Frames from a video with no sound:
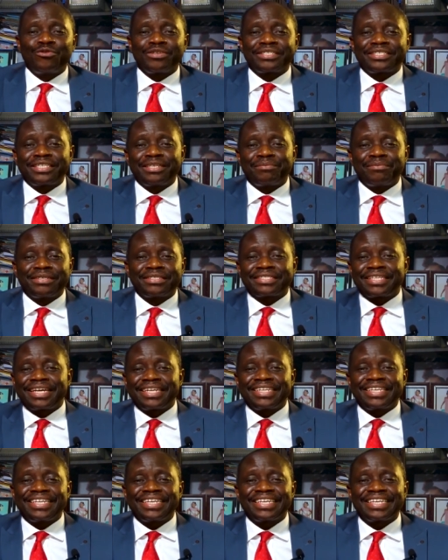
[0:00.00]
will still be
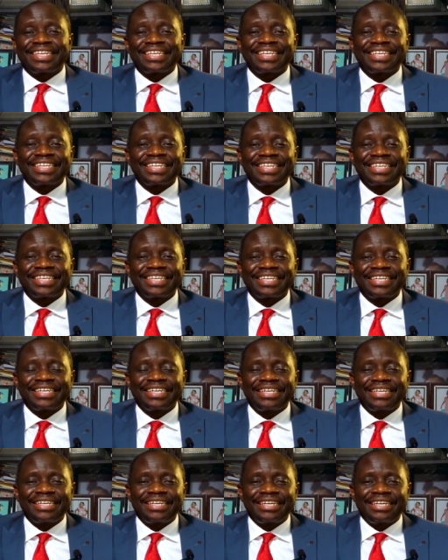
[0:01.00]
standing.
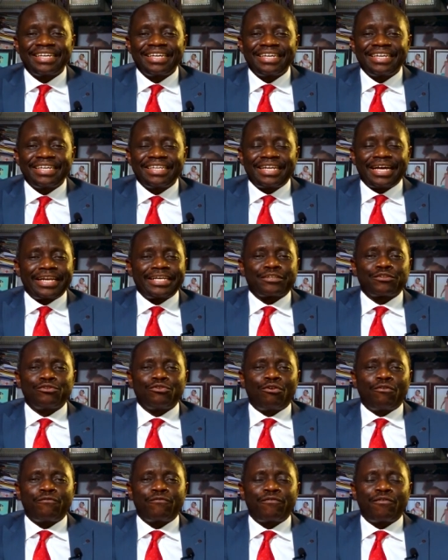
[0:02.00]
There is
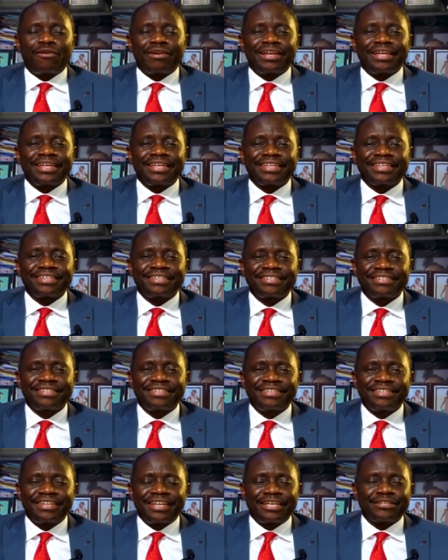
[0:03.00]
no folly,
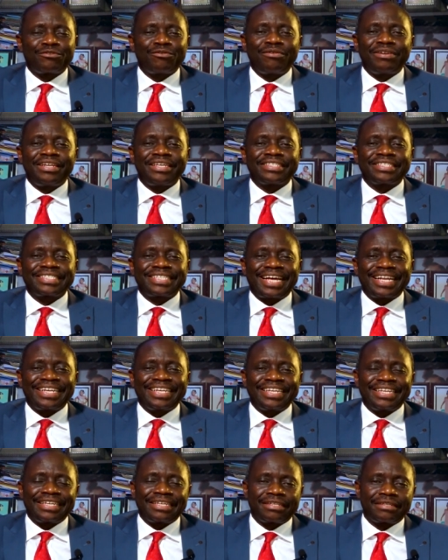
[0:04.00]
there's only
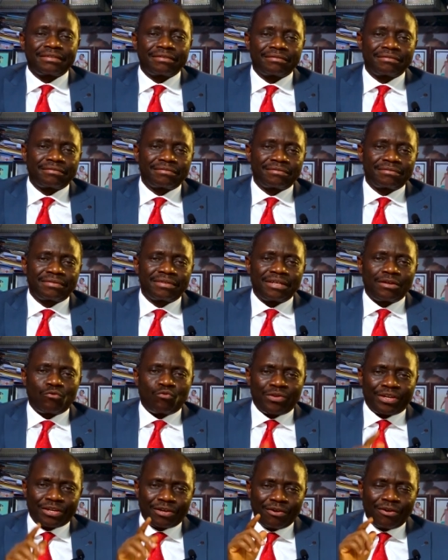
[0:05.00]
standing
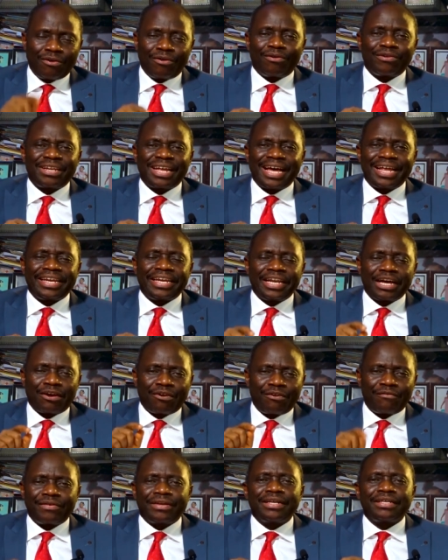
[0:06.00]
with God and the
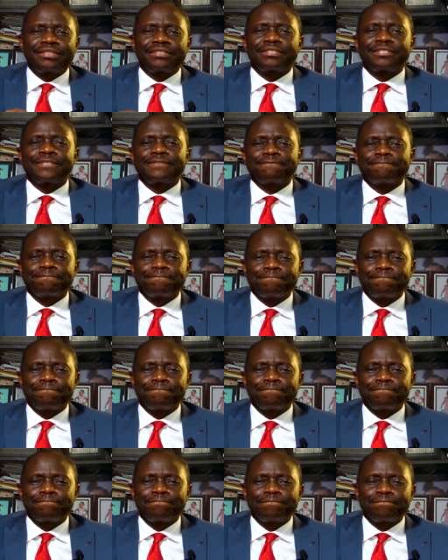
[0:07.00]
covenant.
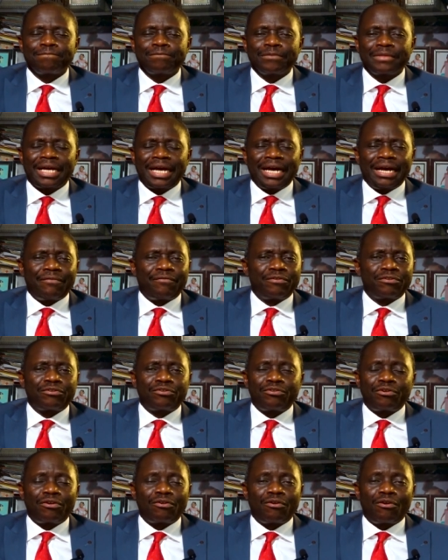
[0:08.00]
I haven't
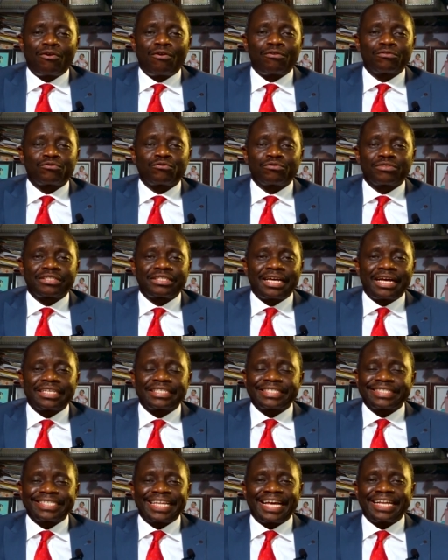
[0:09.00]
done all to stand,
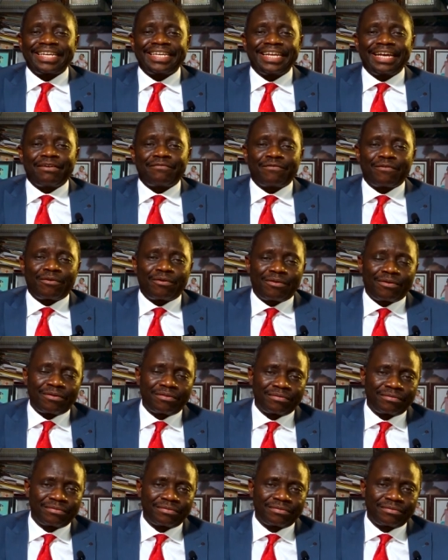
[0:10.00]
stand therefore.